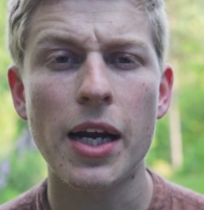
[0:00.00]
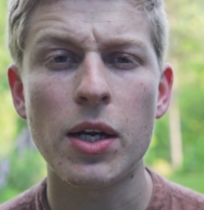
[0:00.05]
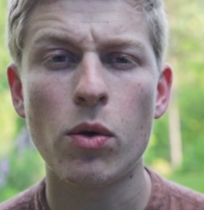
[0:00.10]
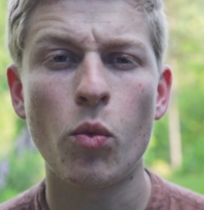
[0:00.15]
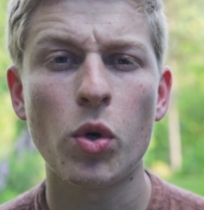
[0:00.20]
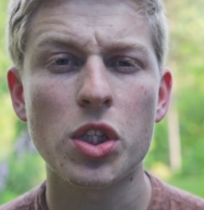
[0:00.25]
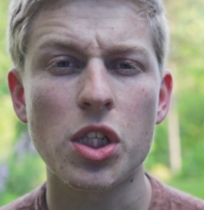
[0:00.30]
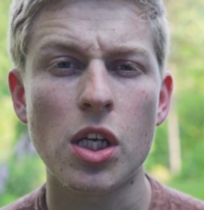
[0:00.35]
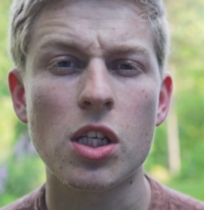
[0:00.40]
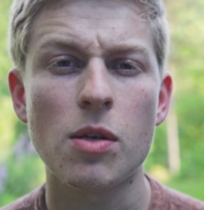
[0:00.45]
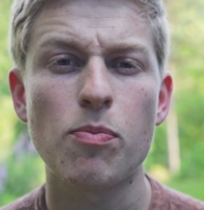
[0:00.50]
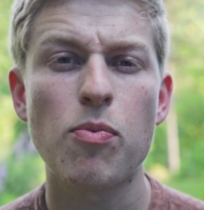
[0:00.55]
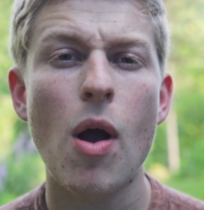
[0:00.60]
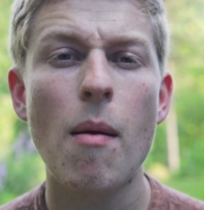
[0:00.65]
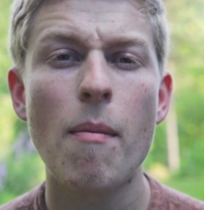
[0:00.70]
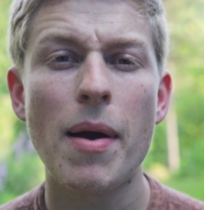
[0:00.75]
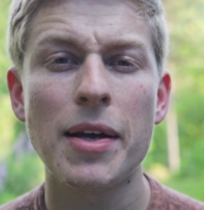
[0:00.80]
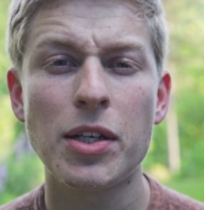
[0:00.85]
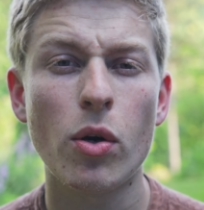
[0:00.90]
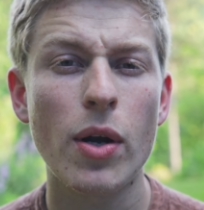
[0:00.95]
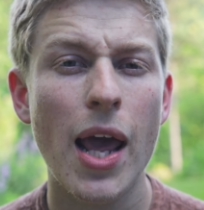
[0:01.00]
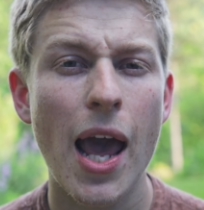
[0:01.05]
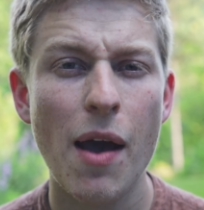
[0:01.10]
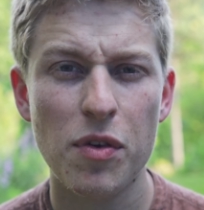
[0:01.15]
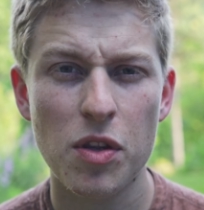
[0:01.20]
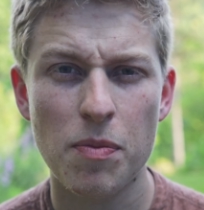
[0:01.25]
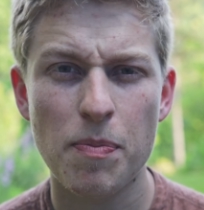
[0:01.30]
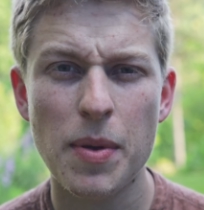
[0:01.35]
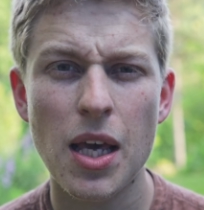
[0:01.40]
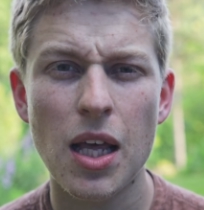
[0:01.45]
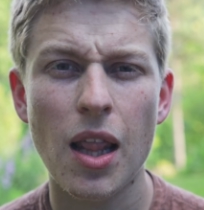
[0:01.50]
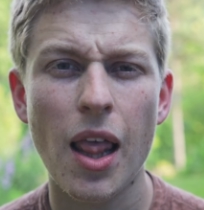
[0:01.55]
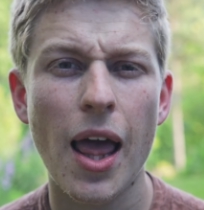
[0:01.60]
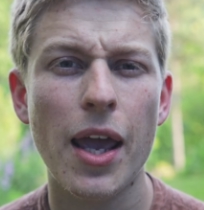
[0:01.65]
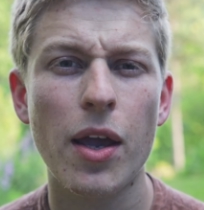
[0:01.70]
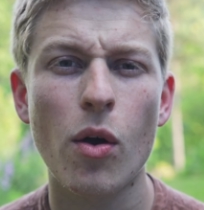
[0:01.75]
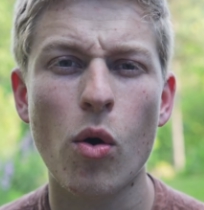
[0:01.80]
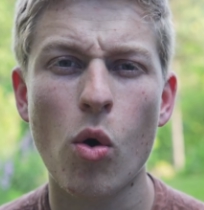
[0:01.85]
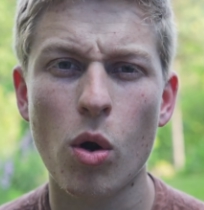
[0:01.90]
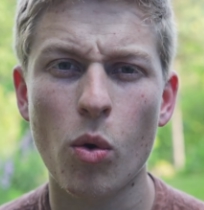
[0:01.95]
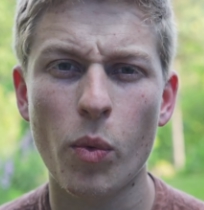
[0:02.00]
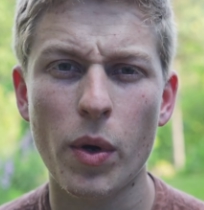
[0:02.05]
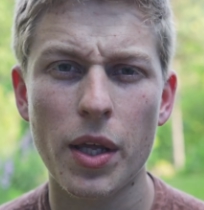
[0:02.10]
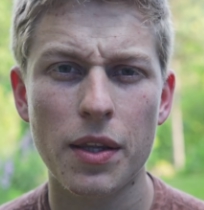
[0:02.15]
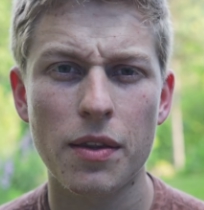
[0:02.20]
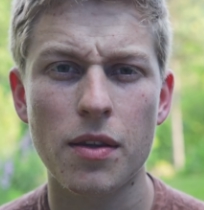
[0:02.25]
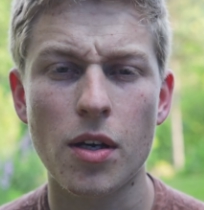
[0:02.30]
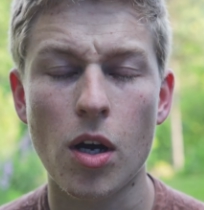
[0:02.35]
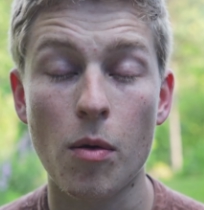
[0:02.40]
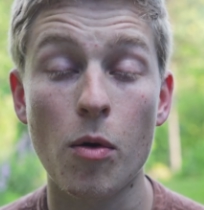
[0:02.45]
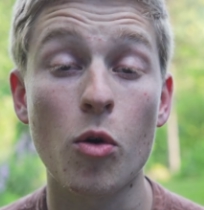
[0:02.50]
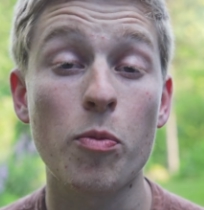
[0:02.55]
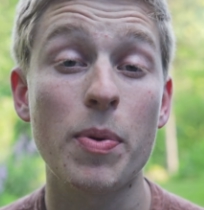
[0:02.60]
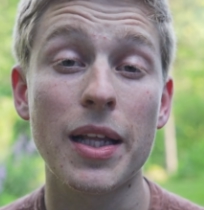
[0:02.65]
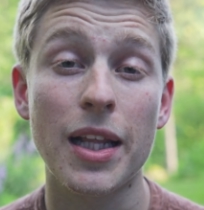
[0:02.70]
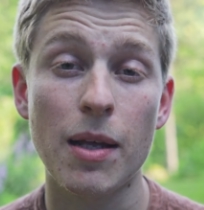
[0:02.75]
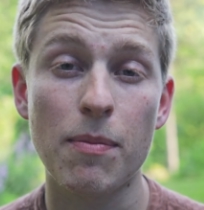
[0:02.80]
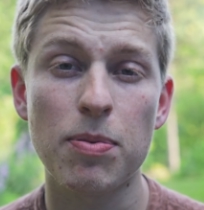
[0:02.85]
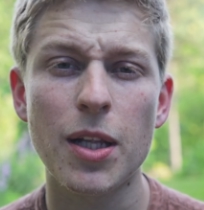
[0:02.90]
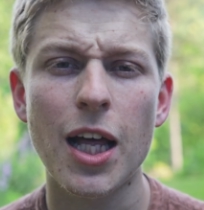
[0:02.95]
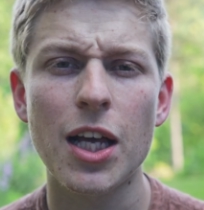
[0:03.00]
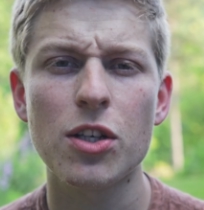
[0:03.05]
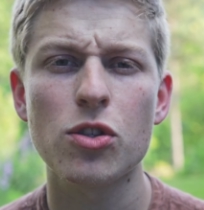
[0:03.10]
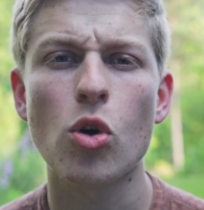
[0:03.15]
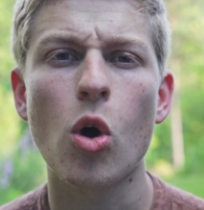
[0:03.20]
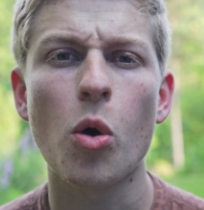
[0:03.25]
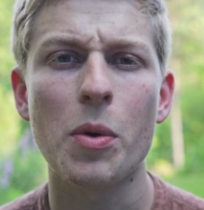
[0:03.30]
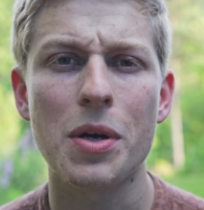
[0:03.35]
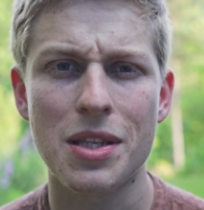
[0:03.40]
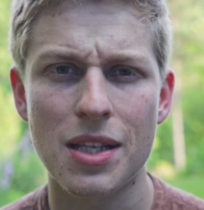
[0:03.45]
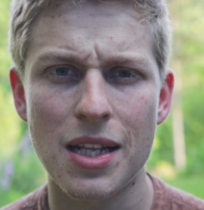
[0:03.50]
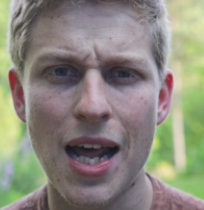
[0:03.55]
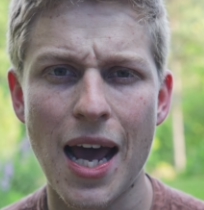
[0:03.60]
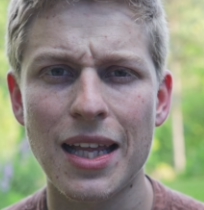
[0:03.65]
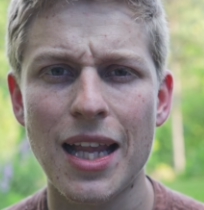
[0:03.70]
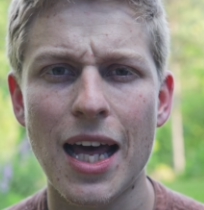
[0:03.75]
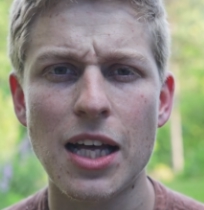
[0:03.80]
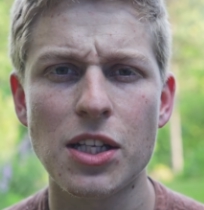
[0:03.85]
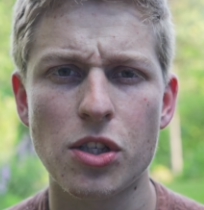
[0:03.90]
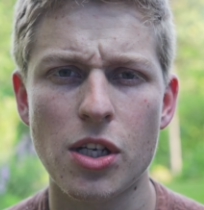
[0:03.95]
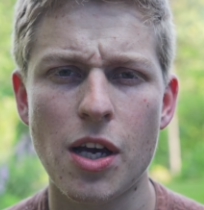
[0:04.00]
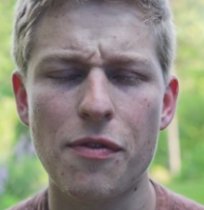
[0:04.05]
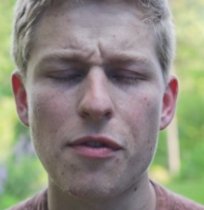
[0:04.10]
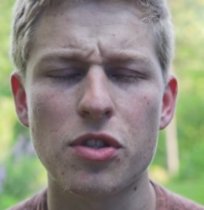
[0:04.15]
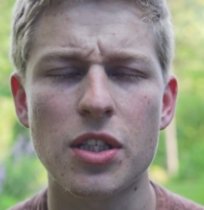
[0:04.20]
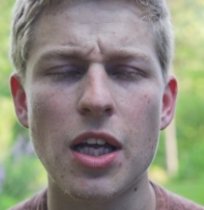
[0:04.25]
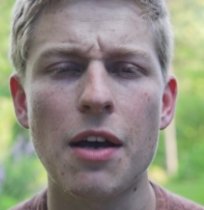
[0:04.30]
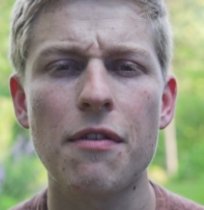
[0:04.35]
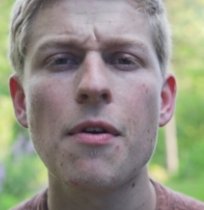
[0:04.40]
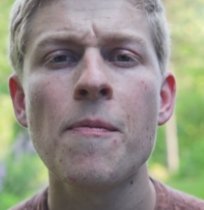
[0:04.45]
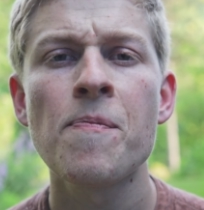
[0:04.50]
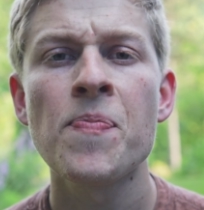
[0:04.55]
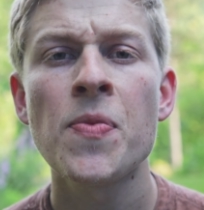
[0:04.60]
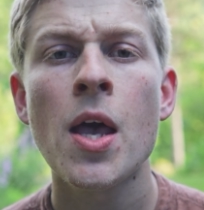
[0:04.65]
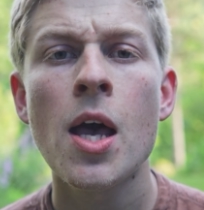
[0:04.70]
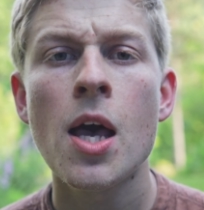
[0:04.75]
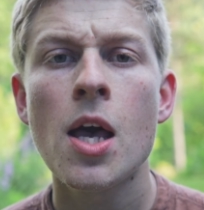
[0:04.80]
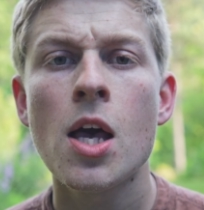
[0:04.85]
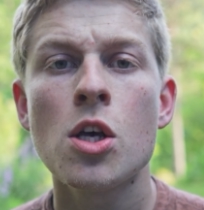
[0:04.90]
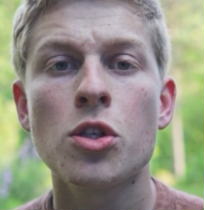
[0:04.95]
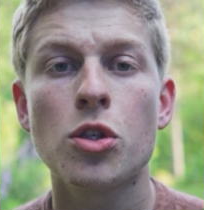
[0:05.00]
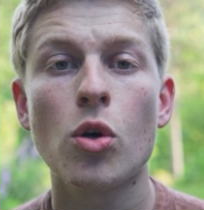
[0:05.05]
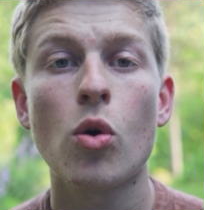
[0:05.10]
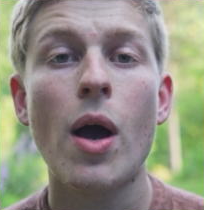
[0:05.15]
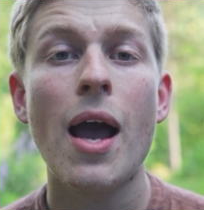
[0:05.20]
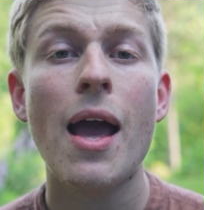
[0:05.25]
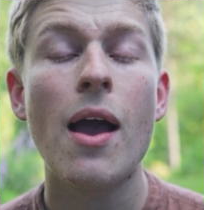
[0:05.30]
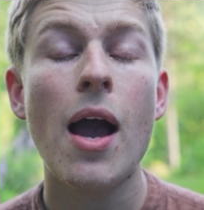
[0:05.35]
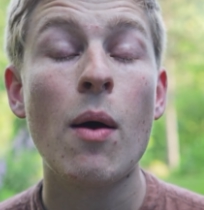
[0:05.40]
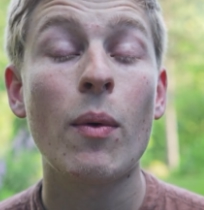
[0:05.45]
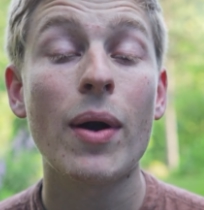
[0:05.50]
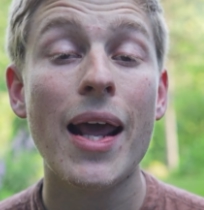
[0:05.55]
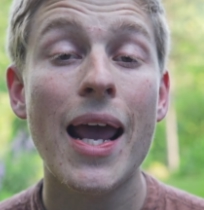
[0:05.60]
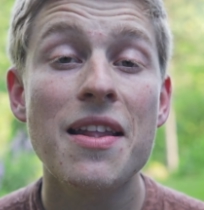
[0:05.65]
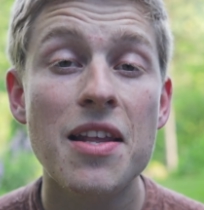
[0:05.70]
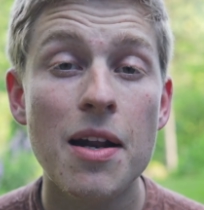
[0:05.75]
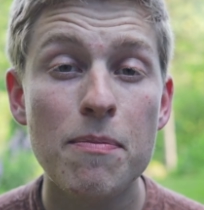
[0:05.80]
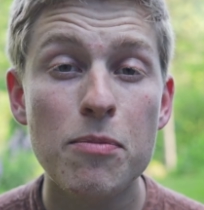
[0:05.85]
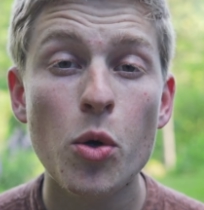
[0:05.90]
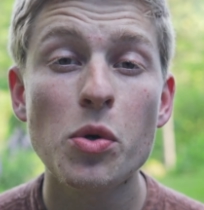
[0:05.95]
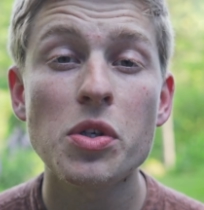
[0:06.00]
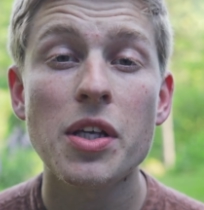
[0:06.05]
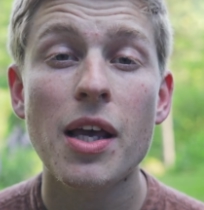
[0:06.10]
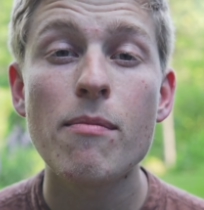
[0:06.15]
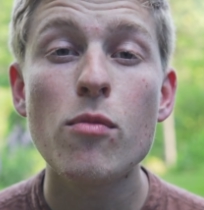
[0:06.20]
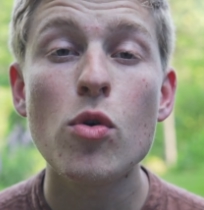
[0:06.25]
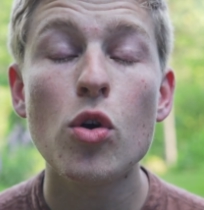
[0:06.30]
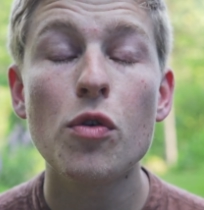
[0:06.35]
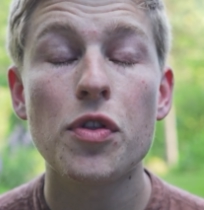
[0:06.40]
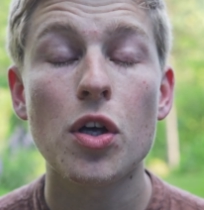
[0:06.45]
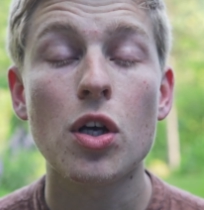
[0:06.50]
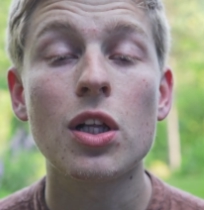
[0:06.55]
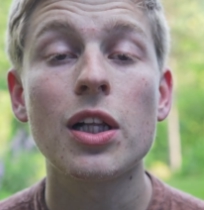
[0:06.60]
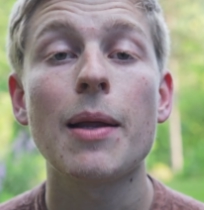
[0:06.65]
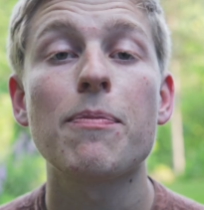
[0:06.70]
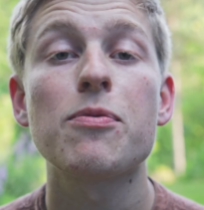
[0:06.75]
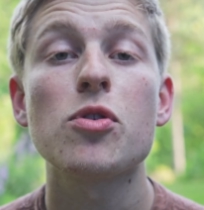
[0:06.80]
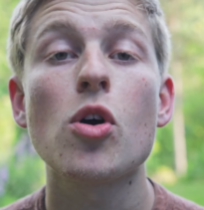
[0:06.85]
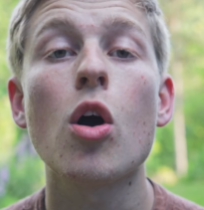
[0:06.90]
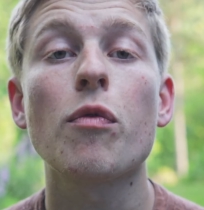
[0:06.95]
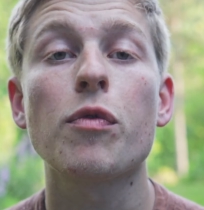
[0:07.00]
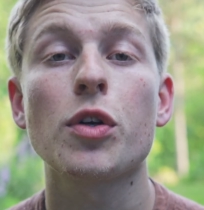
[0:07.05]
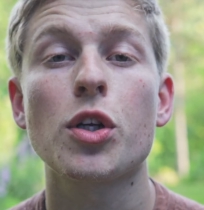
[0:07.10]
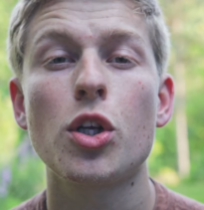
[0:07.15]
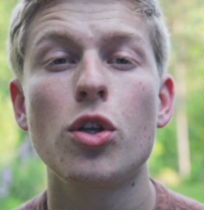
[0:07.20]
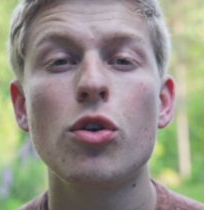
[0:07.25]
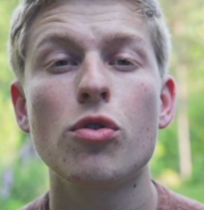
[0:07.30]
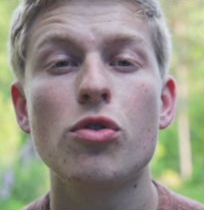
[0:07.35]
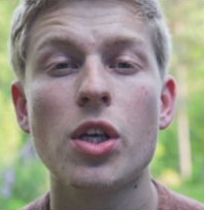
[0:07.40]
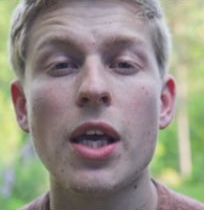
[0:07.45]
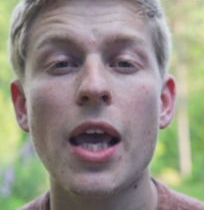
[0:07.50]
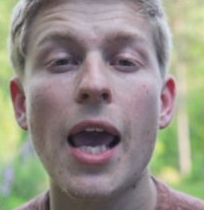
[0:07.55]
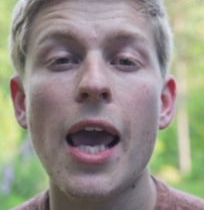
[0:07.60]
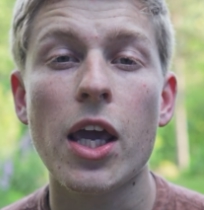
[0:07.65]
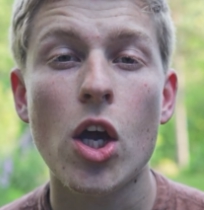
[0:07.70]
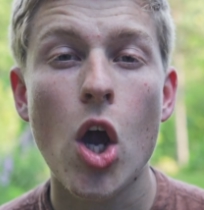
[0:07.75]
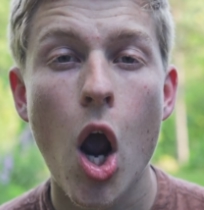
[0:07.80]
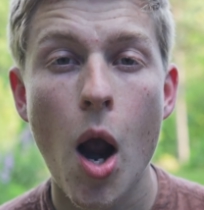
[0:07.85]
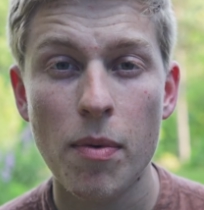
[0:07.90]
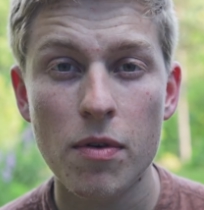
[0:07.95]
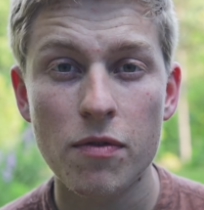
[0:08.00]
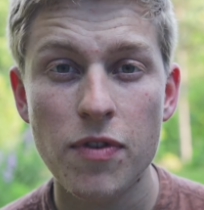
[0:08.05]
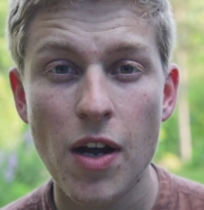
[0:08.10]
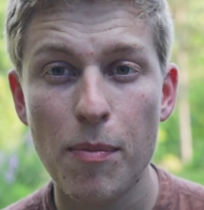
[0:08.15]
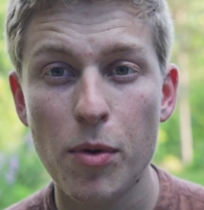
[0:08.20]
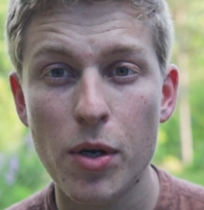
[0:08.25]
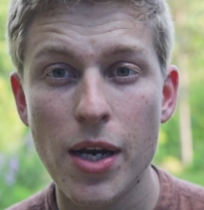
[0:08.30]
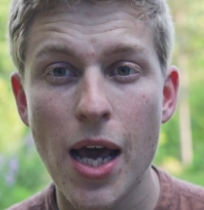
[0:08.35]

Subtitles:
which is a problem I don't have with PLA or with or PLA Plus or with nylons and other stuff. So what I ended up doing is I moved the clips over to using a carbon fiber